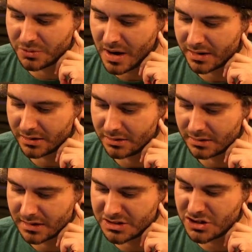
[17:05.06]
record,
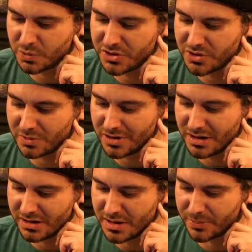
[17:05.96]
because this was a
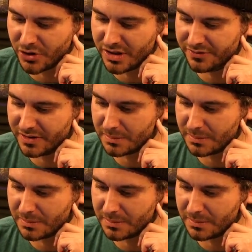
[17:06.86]
really prolific